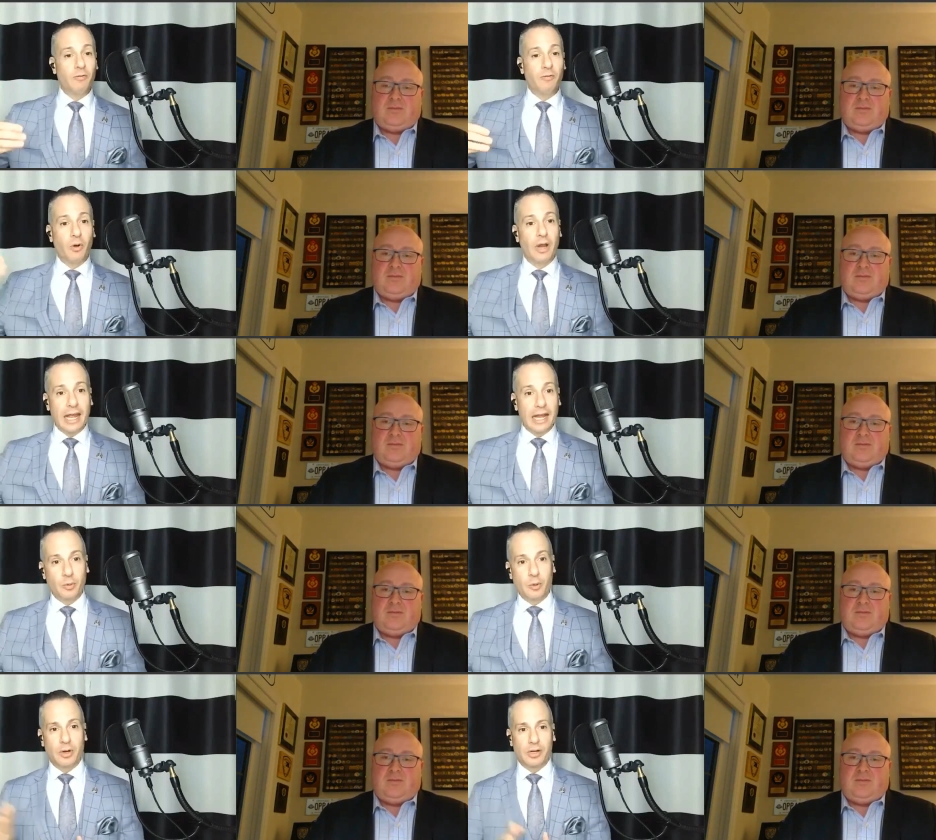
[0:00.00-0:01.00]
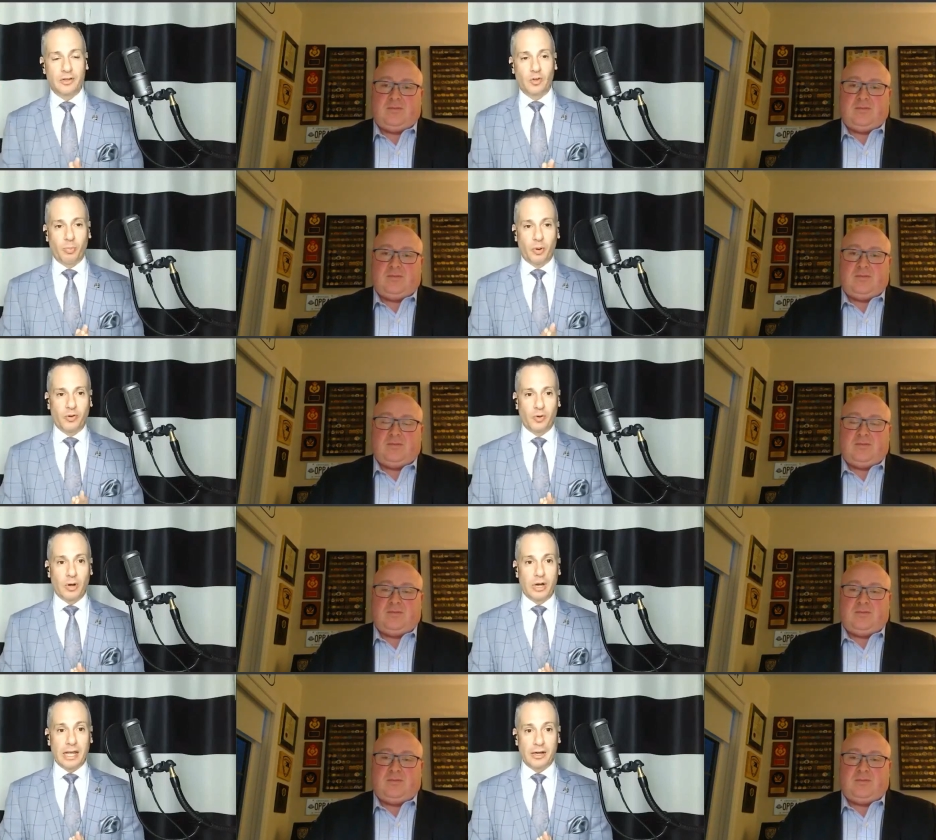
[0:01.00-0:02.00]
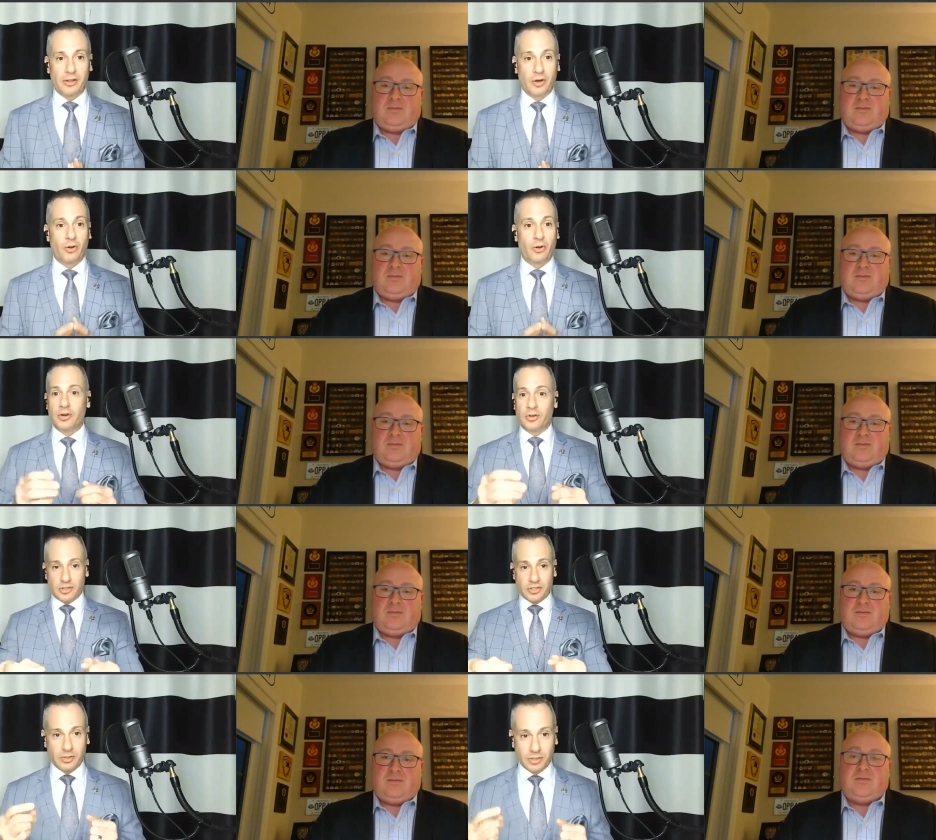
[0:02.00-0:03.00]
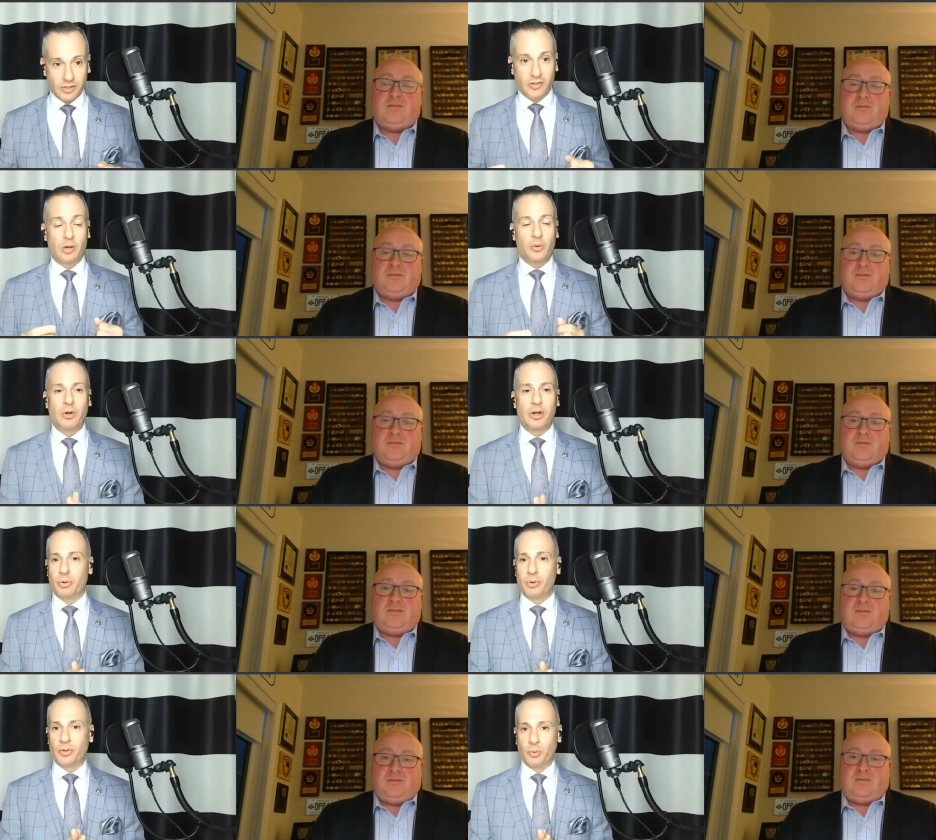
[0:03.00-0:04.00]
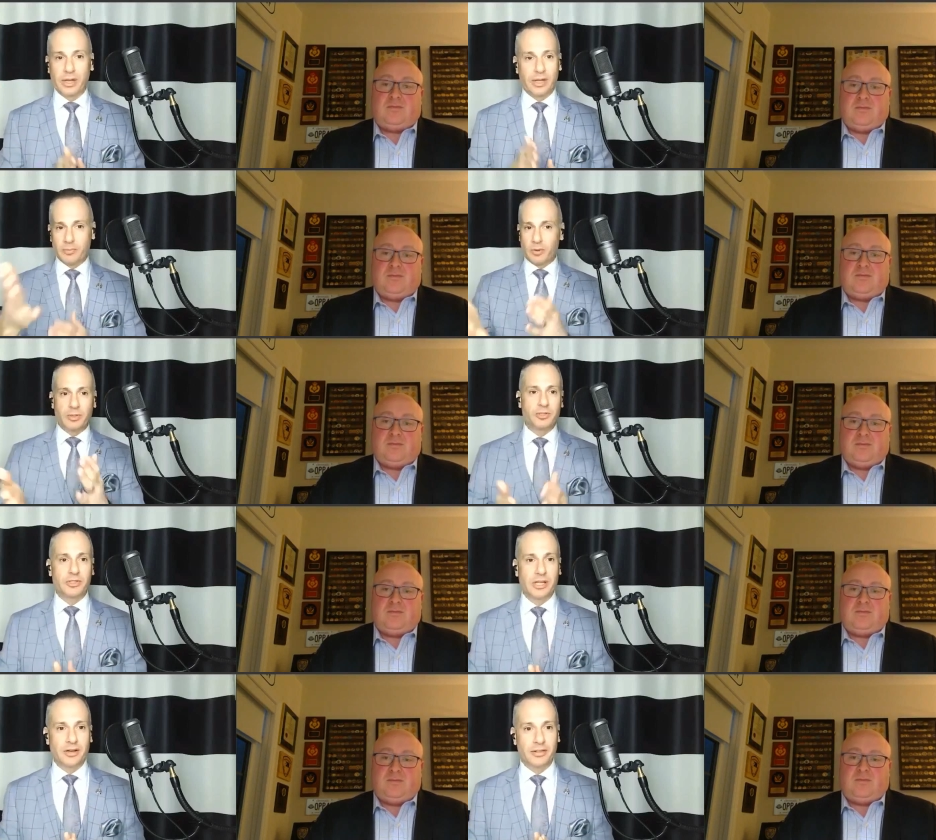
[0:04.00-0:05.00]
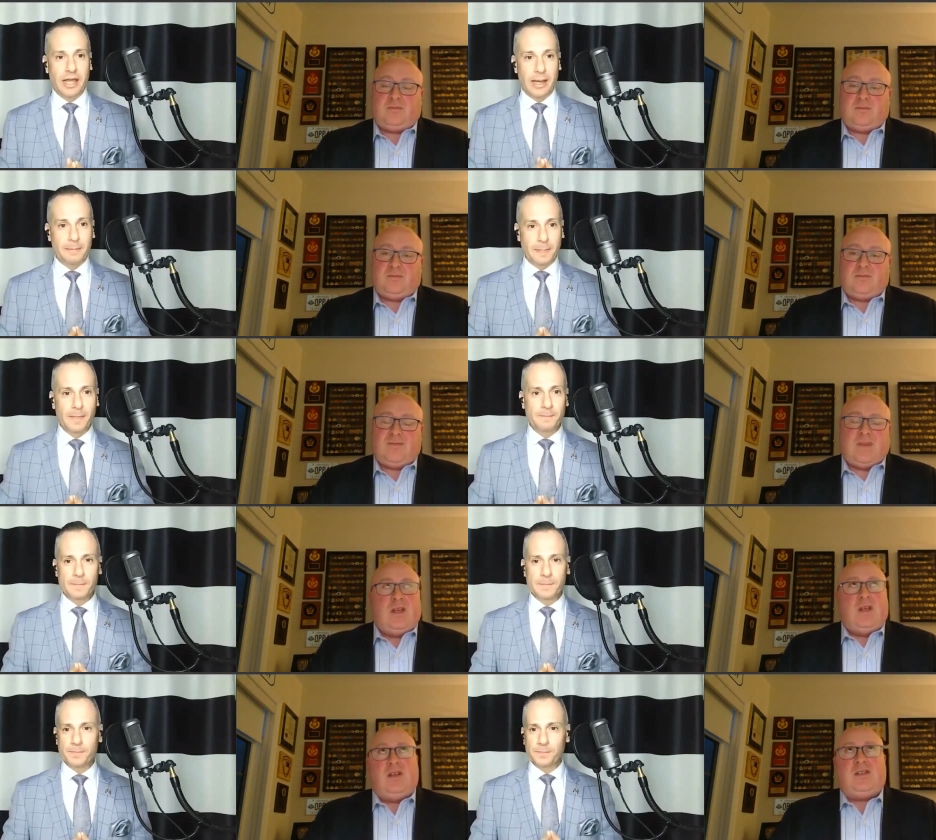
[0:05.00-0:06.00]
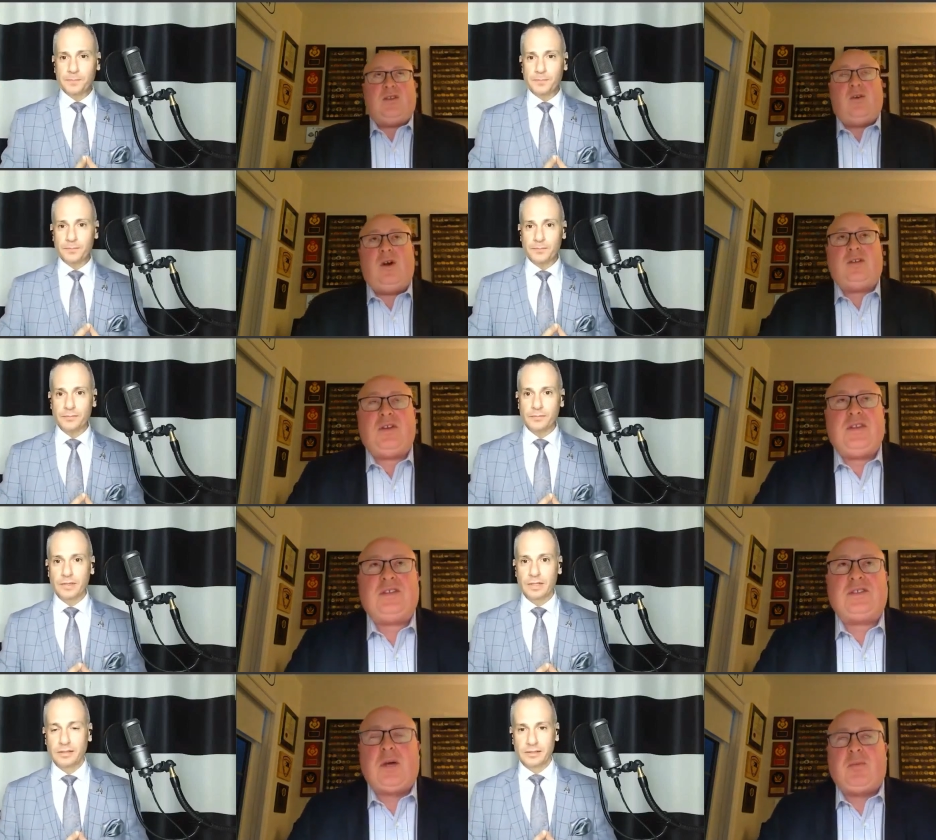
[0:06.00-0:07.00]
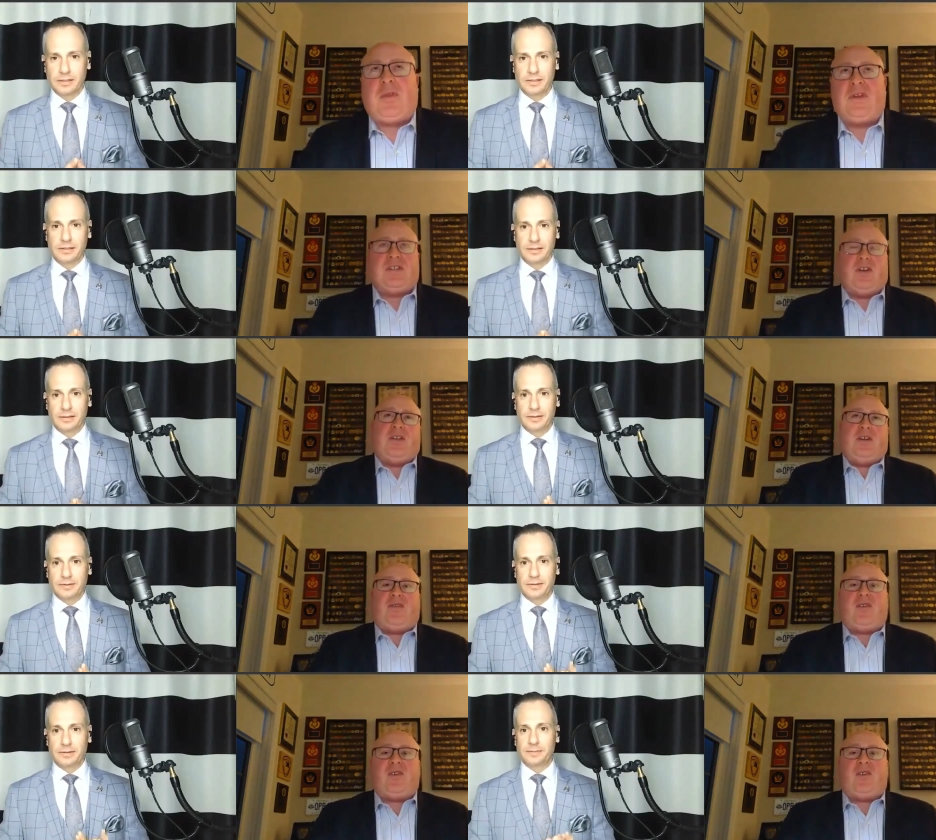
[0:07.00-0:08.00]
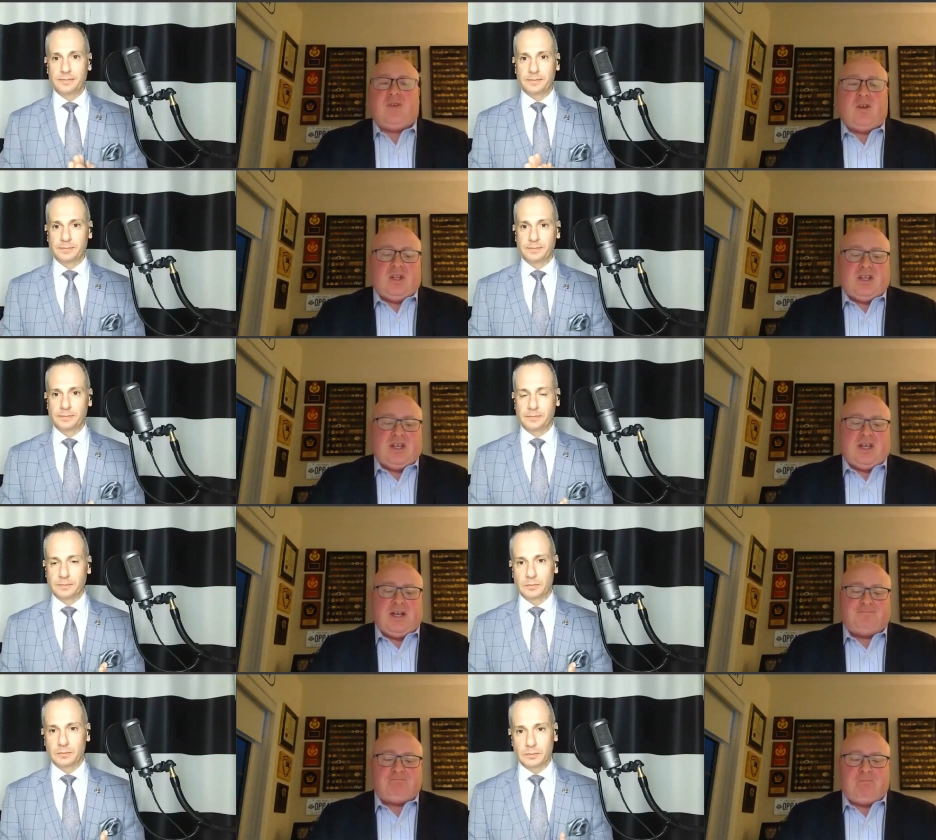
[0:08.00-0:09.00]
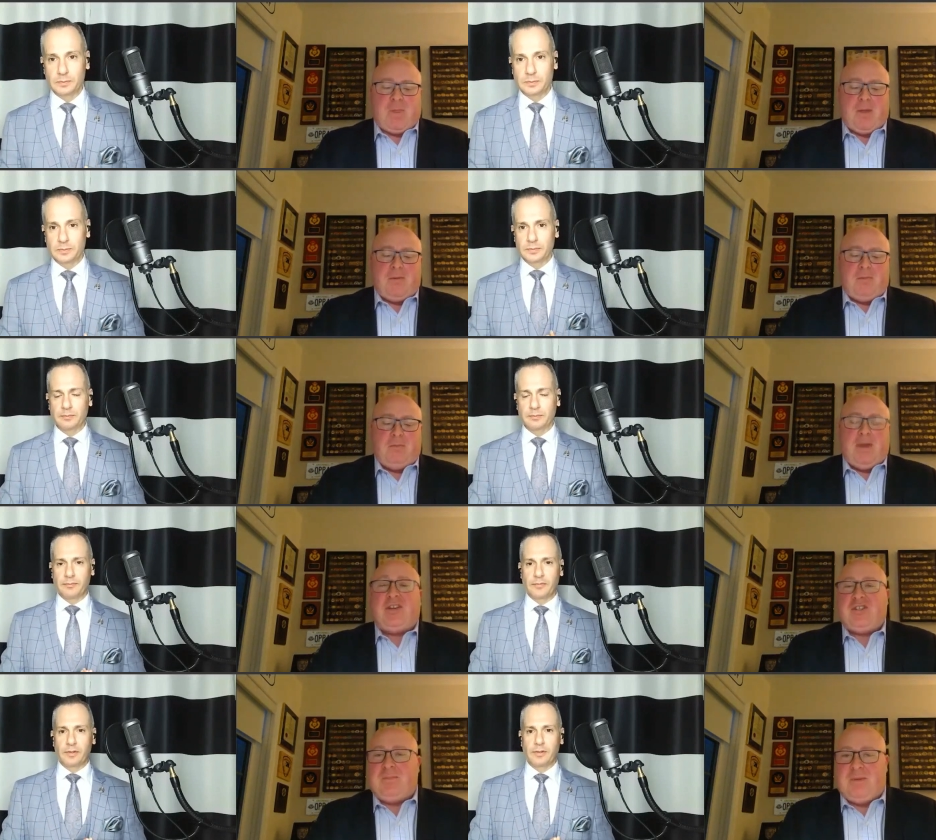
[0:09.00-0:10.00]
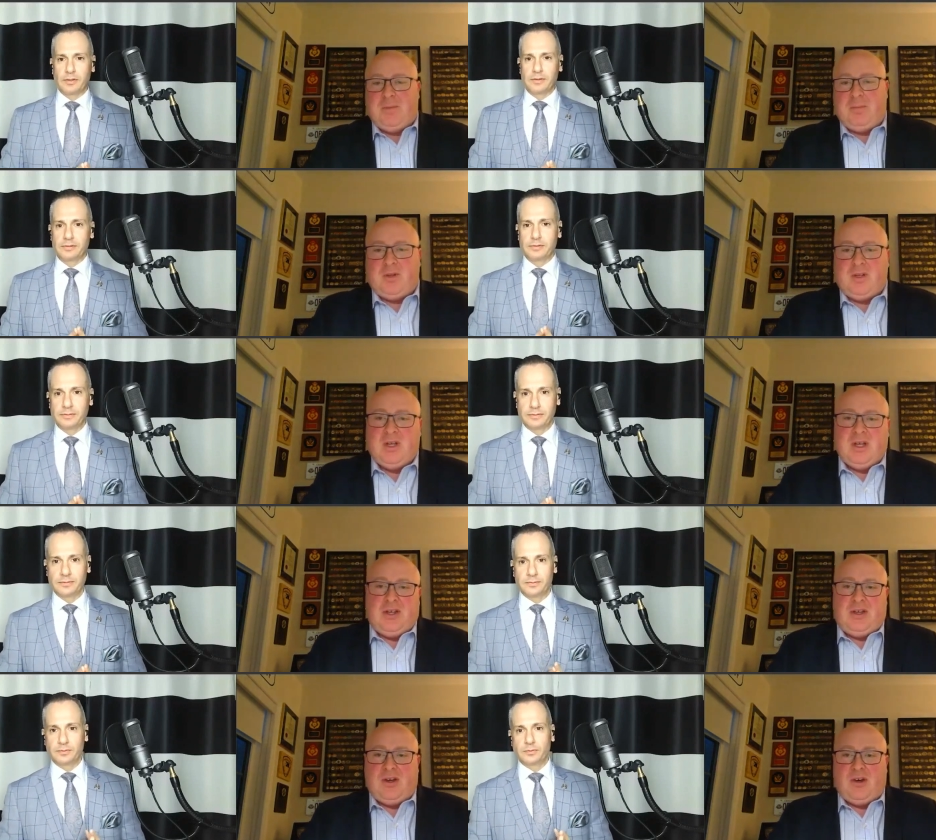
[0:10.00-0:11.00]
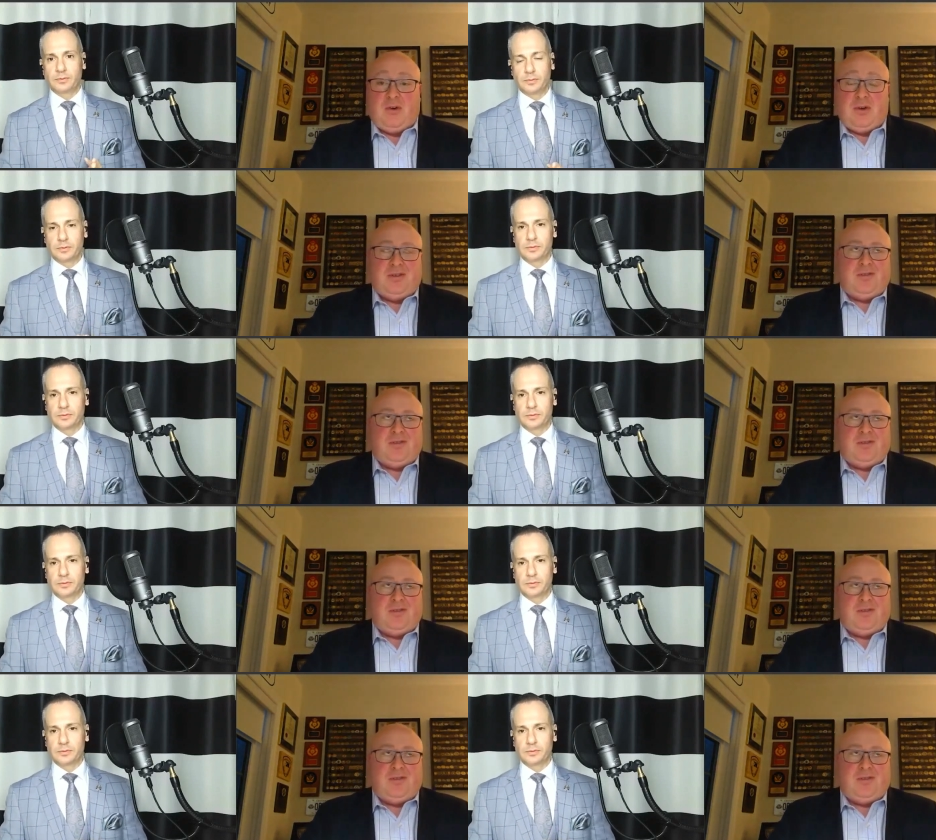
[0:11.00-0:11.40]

Speaker 1: how far ahead do we want to let this person run ahead of the herd? is there something to say we want to pull the reins? I mean, what's your take on that?
Speaker 2: So, so I think there's a couple things there. I think first of all, um, managing people, you know,